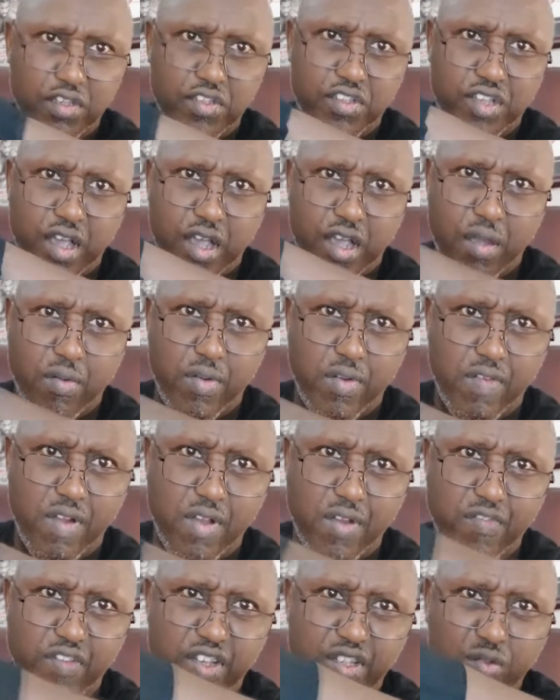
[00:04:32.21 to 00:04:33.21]
See how I went around
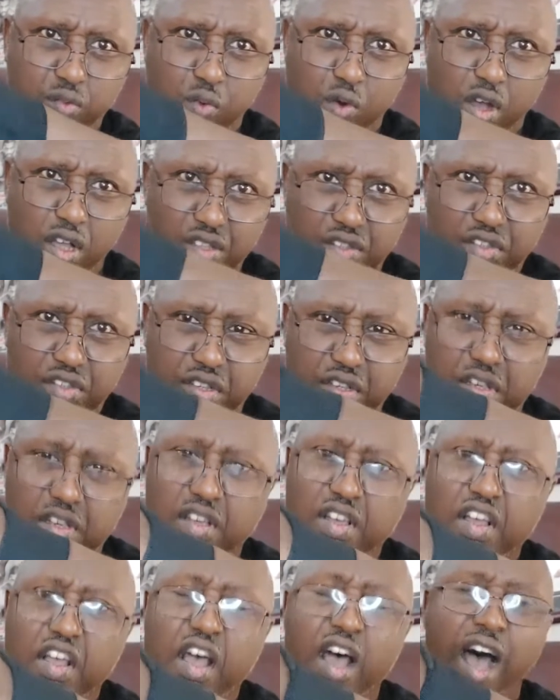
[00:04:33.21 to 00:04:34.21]
the wrist once?
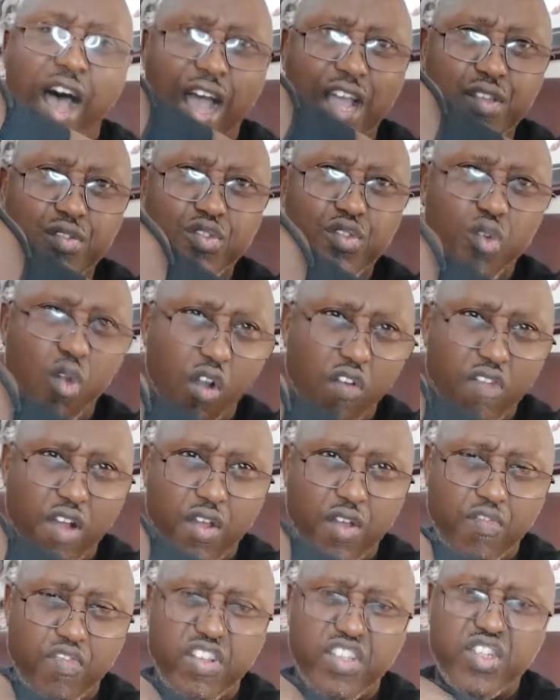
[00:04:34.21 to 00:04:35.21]
I usually go around
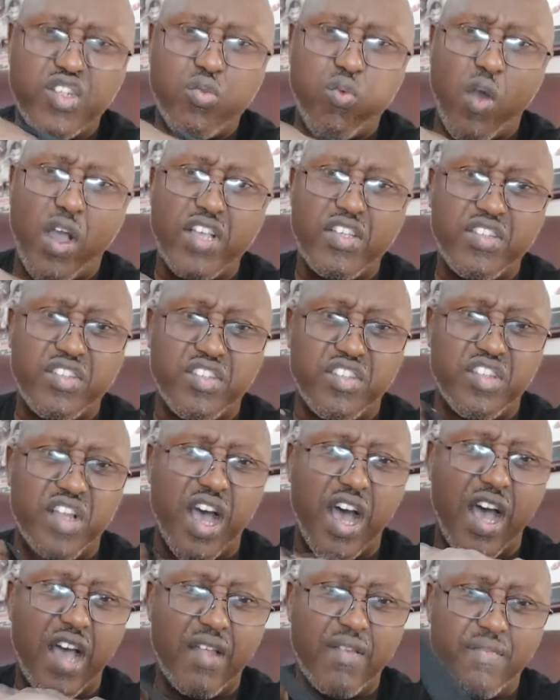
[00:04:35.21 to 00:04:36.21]
the wrist twice to
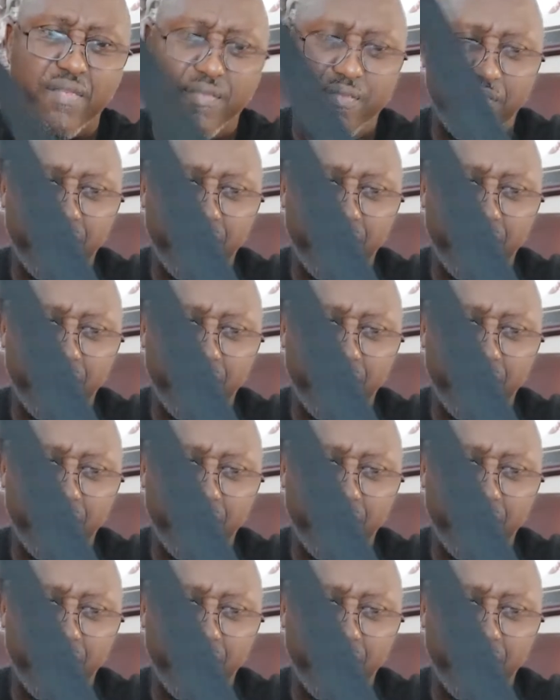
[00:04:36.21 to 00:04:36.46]
stop.